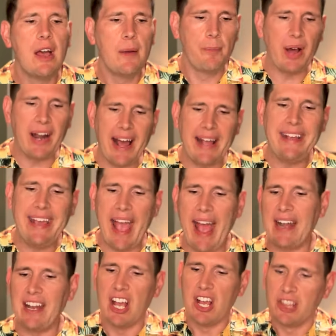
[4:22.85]
but
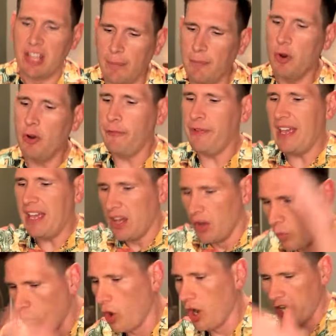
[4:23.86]
again, the movie
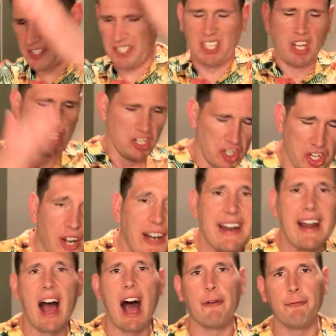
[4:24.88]
works good
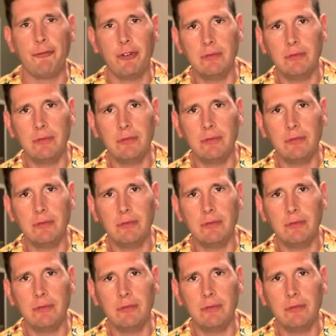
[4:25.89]
enough.